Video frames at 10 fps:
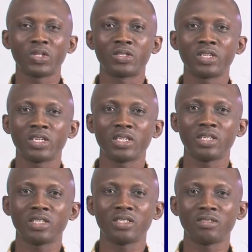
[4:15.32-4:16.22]

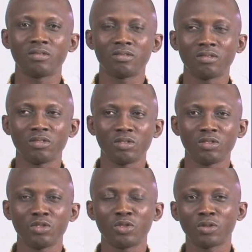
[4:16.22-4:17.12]
they
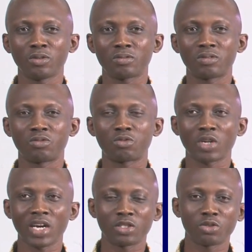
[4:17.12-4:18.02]

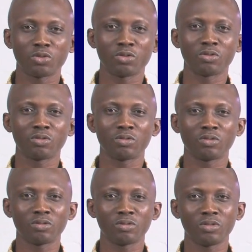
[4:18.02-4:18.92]
try
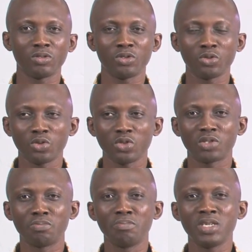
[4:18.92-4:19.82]
to
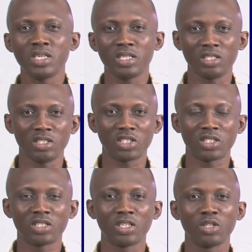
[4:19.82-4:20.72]
use
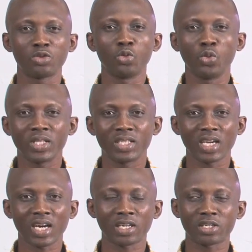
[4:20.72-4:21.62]
means to win
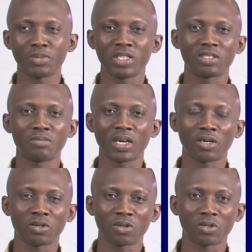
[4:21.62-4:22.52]
their arguments by
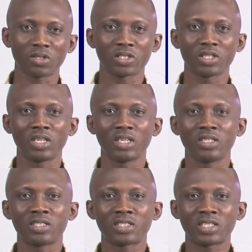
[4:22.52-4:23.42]
all costs.
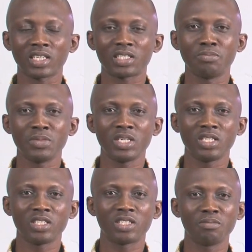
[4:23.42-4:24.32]
Such
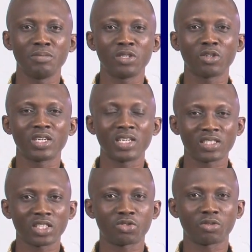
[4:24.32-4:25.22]
means may not
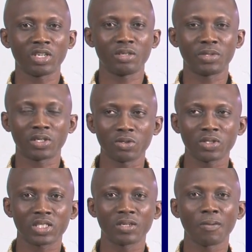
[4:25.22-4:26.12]
necessarily be good,